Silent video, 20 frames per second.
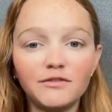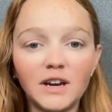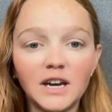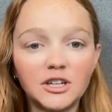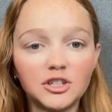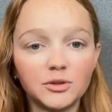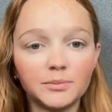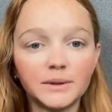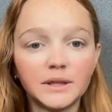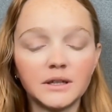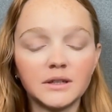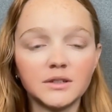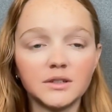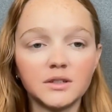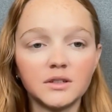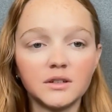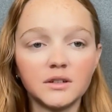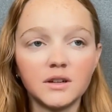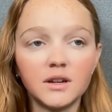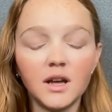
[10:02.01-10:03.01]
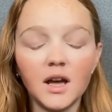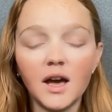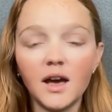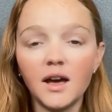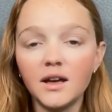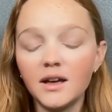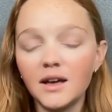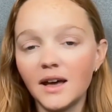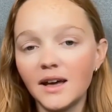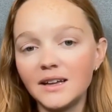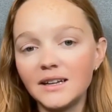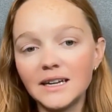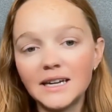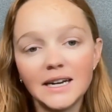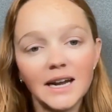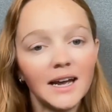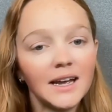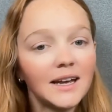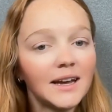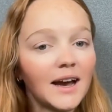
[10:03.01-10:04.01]
Vanderbilt,
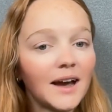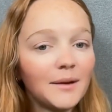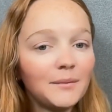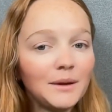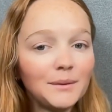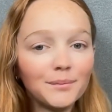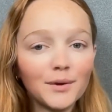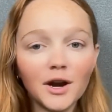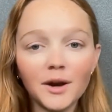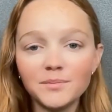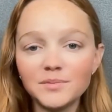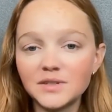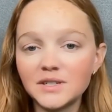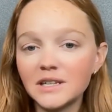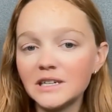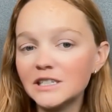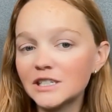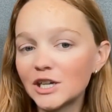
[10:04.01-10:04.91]
and I mean props to